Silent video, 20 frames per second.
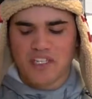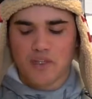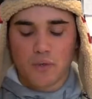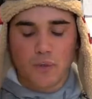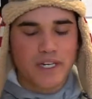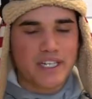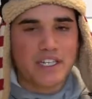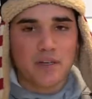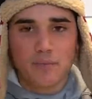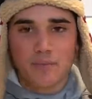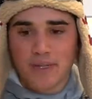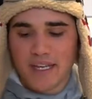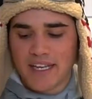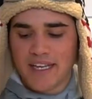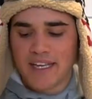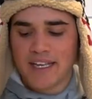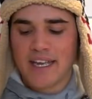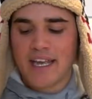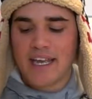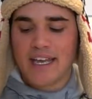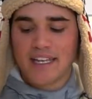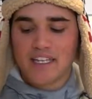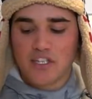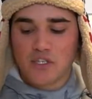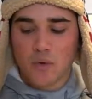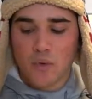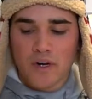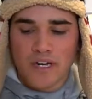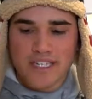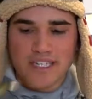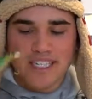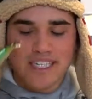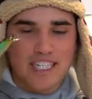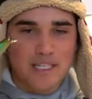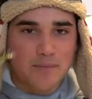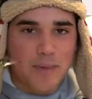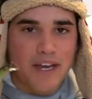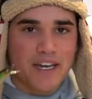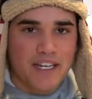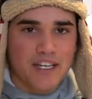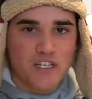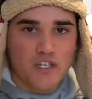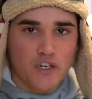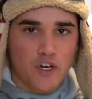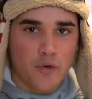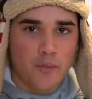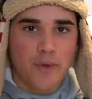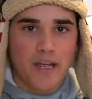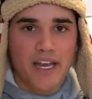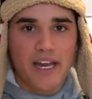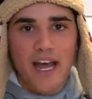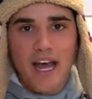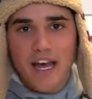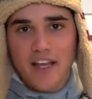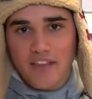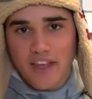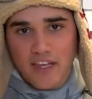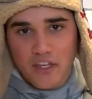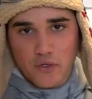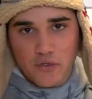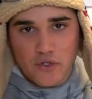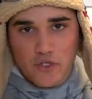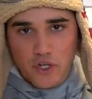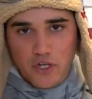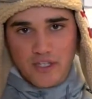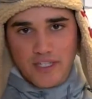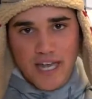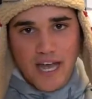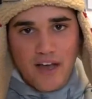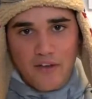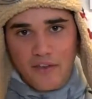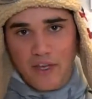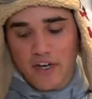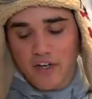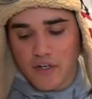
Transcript: The reason being is you want a suspending jerk bait that you jerk down there.